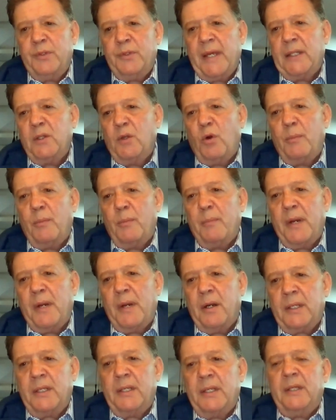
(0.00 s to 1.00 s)
with Anglo
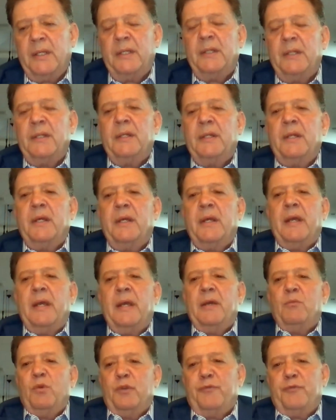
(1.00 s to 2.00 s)
American, and with
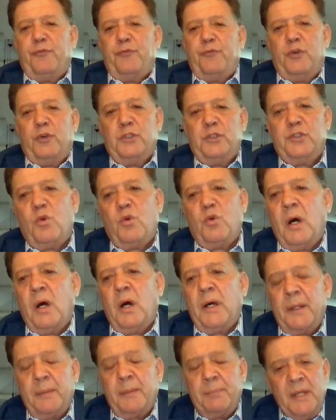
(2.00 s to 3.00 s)
First Quantum.
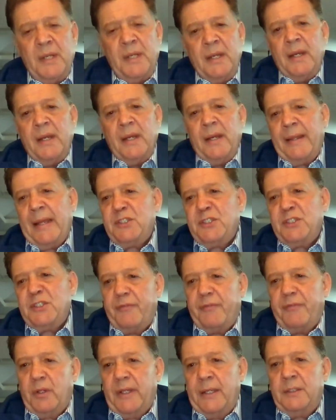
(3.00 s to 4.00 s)
And that's more of an
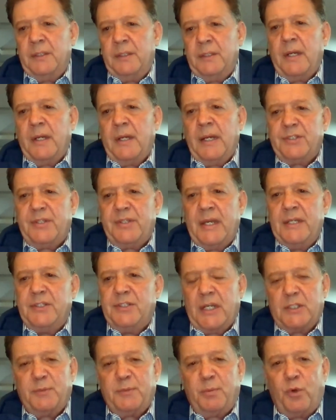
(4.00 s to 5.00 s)
early uh,
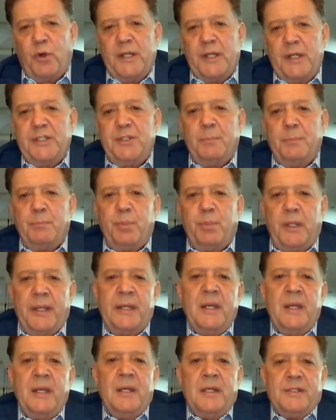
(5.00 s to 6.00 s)
stage exploration play.
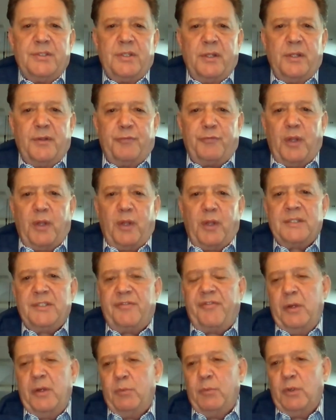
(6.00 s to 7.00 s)
So the
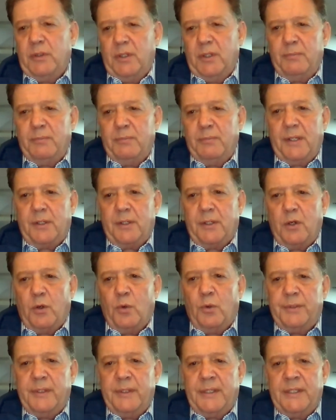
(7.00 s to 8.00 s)
philosophy with Lumina
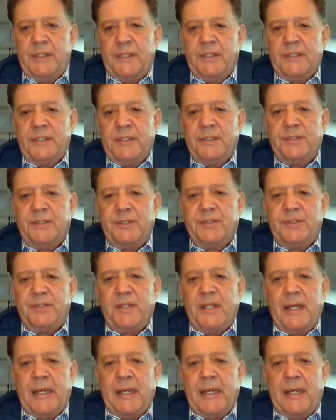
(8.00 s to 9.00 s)
Gold is that